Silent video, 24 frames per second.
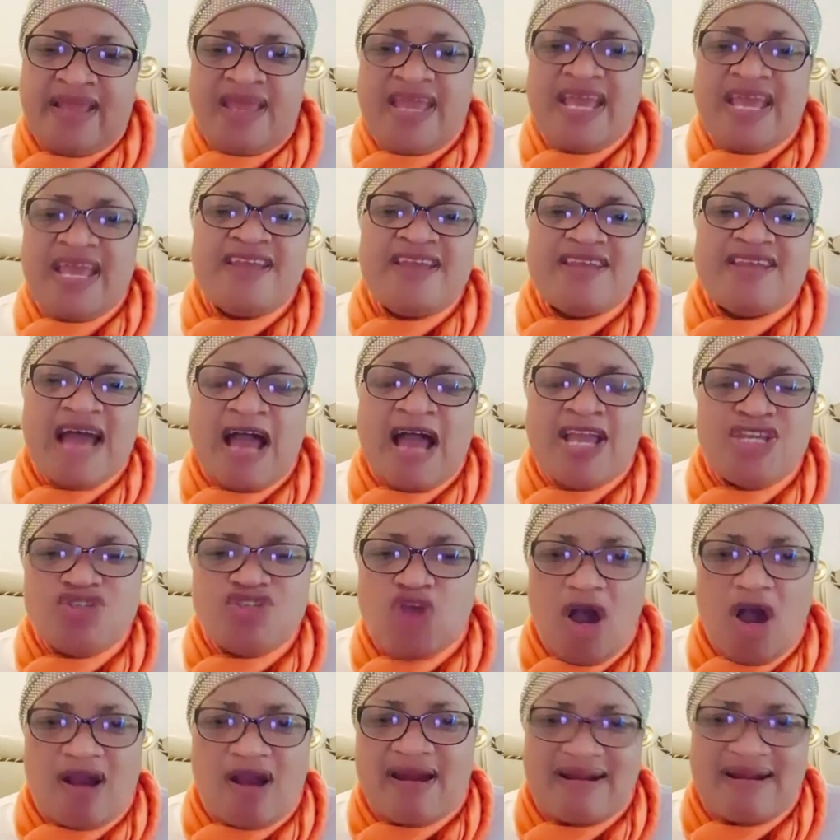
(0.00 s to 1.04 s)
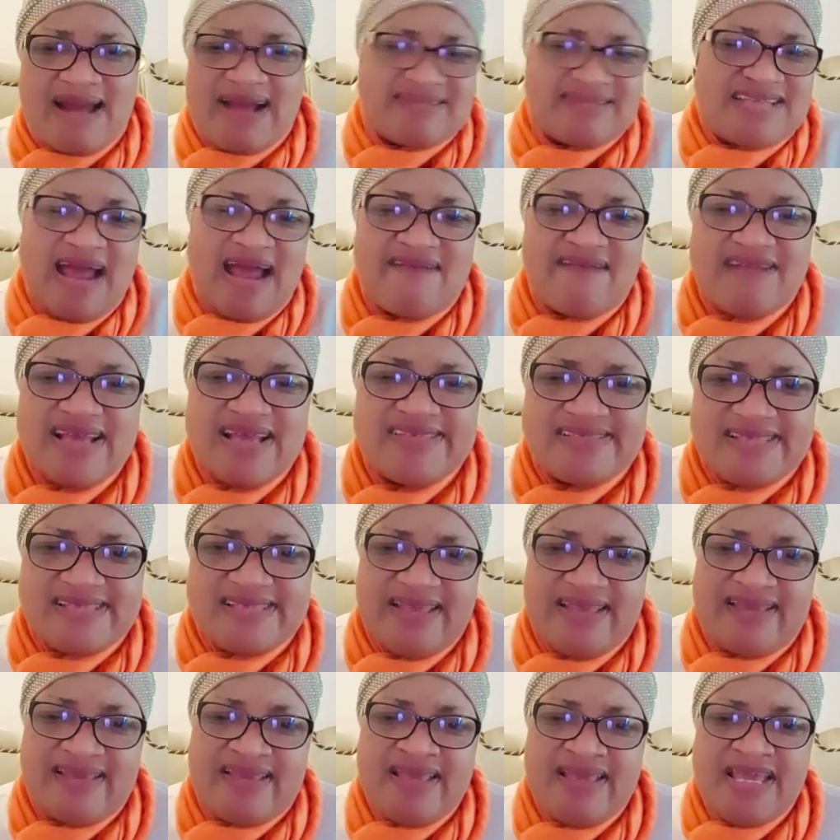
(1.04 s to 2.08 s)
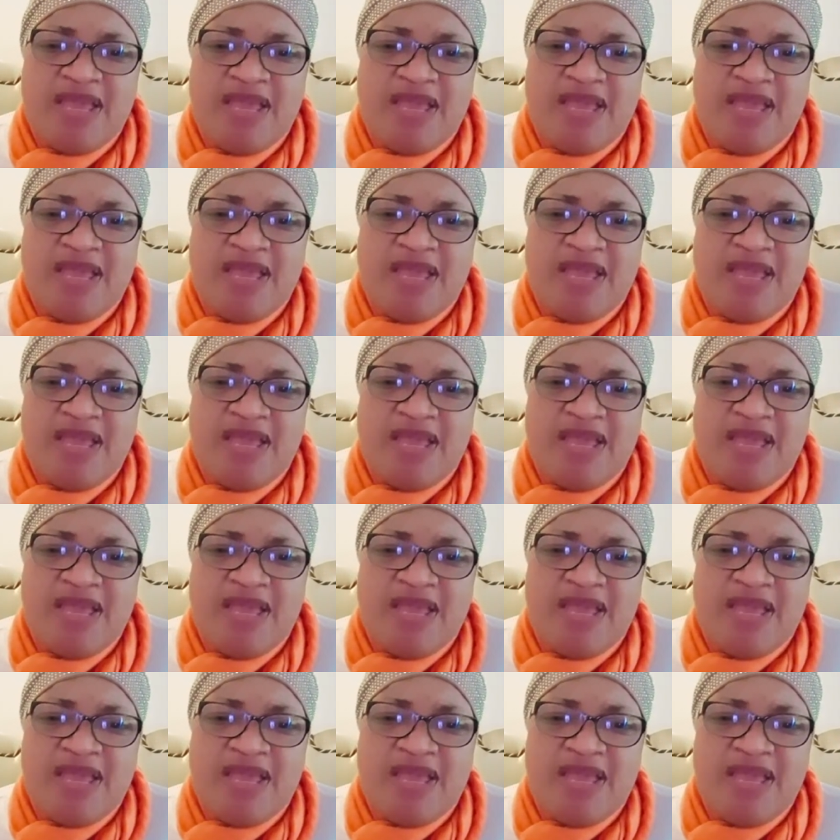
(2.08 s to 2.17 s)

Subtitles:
in your characteristic.